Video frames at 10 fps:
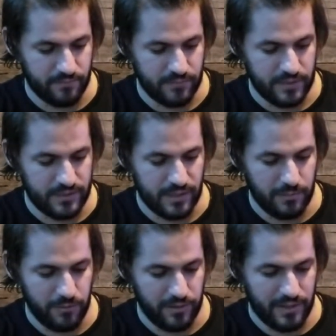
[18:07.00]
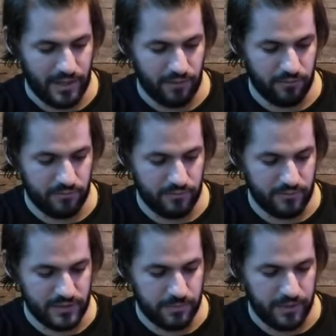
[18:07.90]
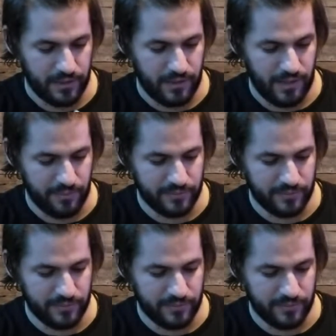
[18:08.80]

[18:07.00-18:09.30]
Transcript: cinnamon without spitting it up.